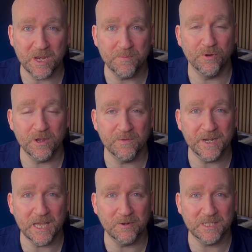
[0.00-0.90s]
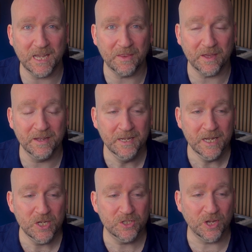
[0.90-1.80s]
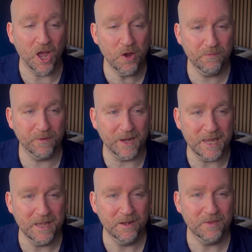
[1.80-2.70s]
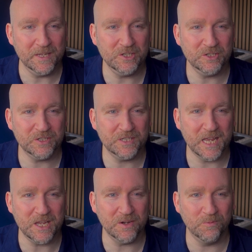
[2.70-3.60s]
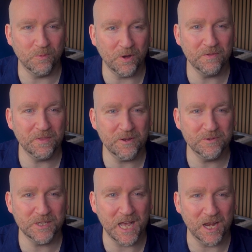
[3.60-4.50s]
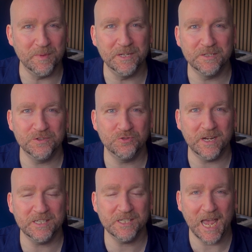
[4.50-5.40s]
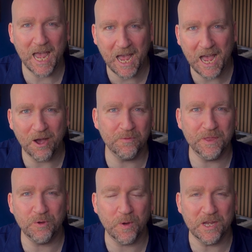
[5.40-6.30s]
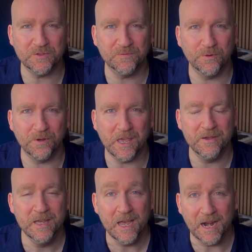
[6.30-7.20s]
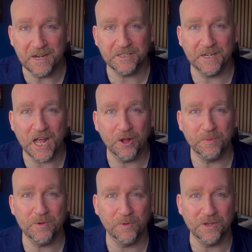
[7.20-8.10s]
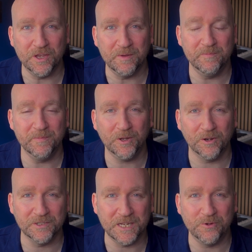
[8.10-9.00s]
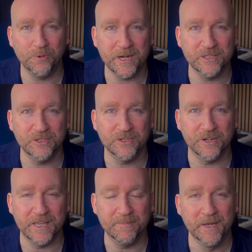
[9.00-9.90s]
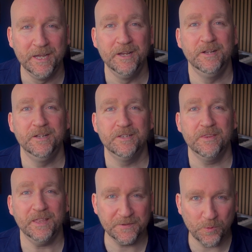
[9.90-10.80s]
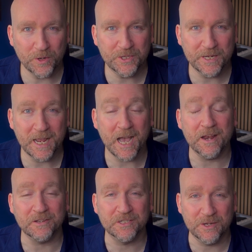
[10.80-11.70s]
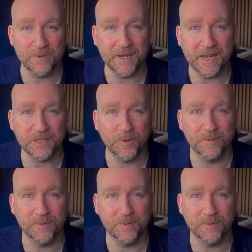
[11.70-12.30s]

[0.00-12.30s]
when you're putting a video together. So hopefully this has just taken one of those elements of stress out of the equation for you, and it's going to help you on your content creation journey. Thanks for watching, and I'll see you in the next